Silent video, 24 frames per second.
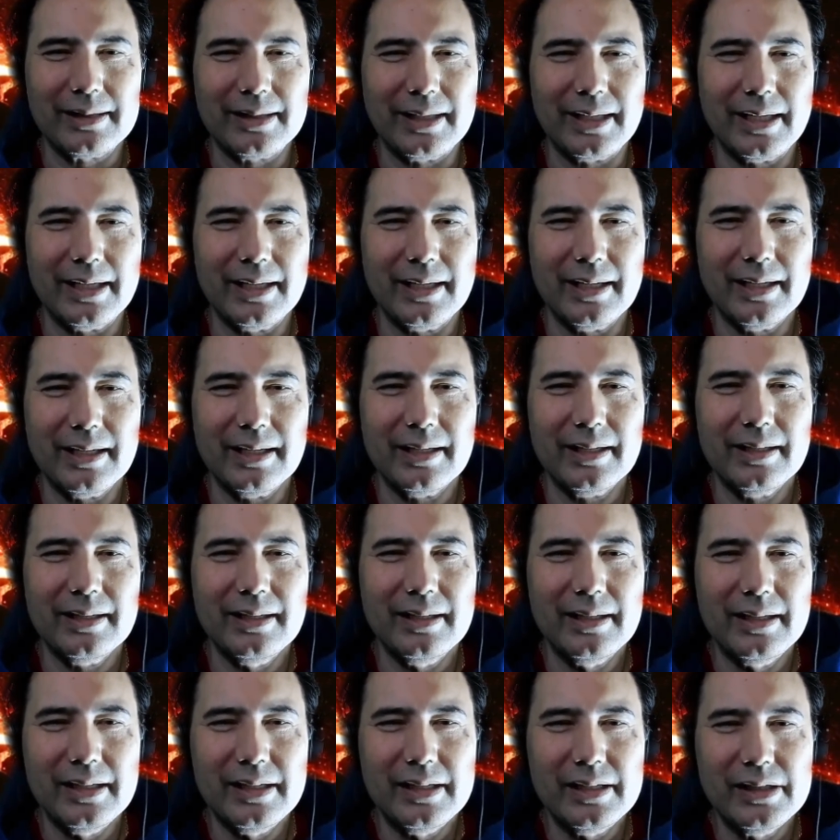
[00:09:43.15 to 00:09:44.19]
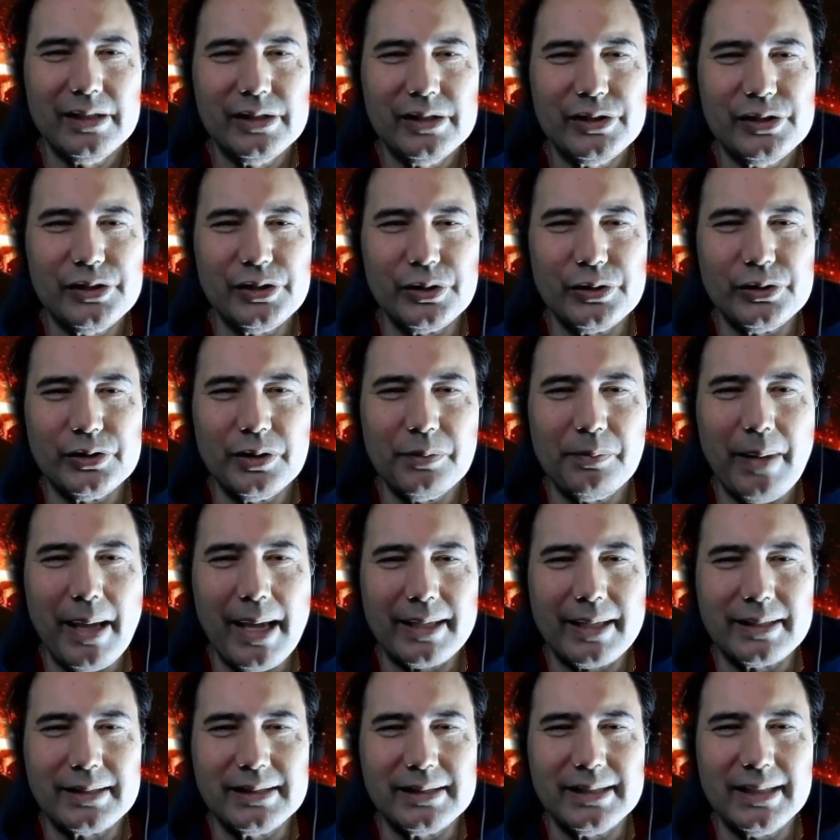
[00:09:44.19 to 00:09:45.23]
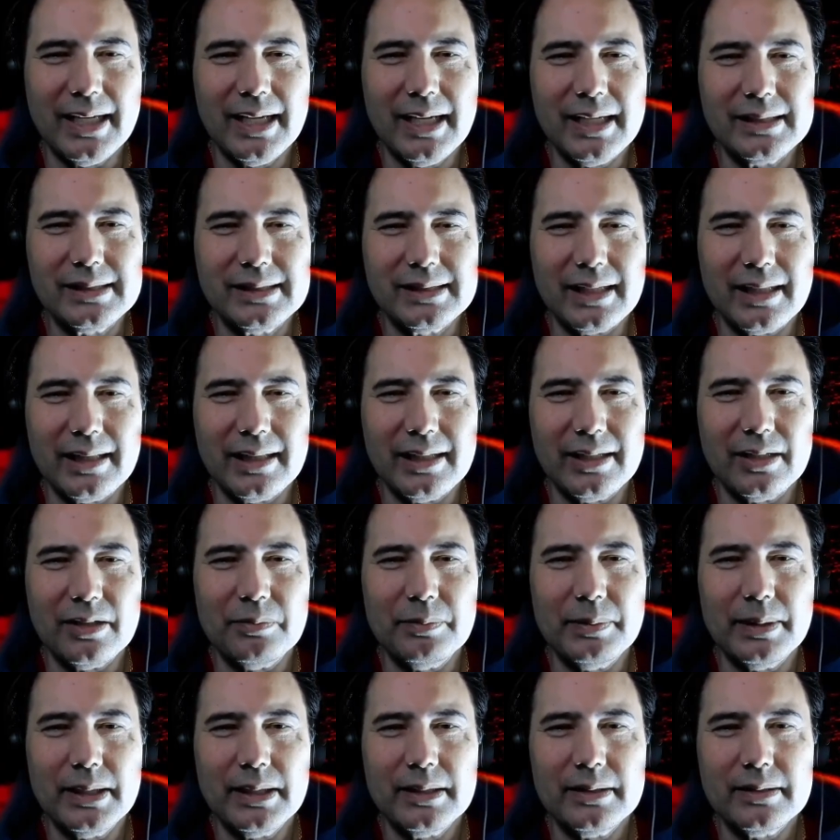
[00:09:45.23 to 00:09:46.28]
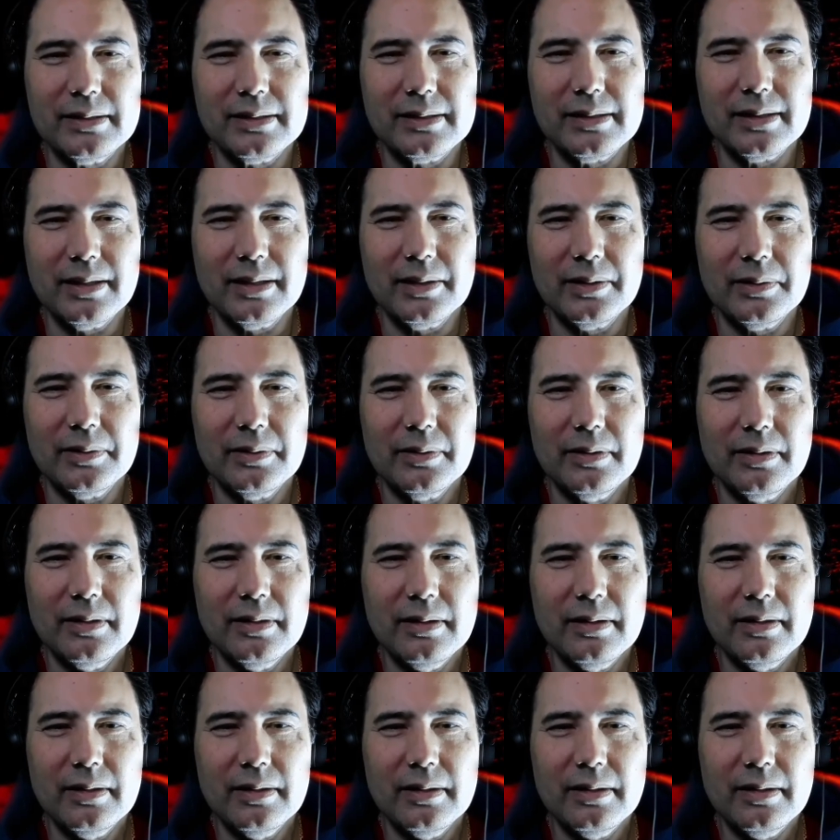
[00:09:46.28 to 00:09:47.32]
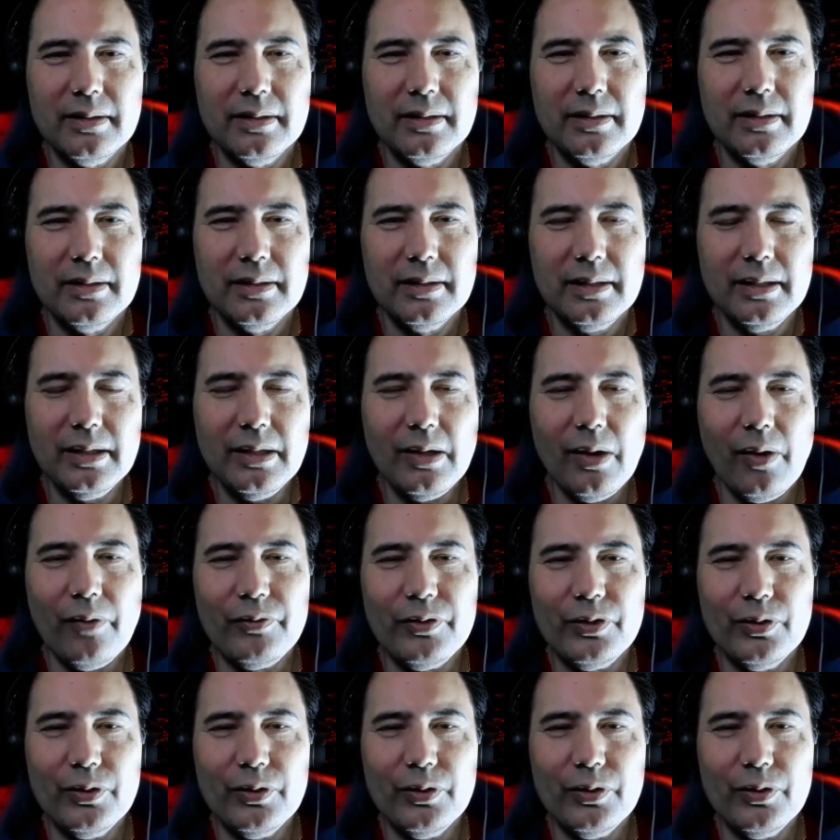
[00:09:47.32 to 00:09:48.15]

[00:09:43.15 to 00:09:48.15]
They shoot you back just a little bit. So, if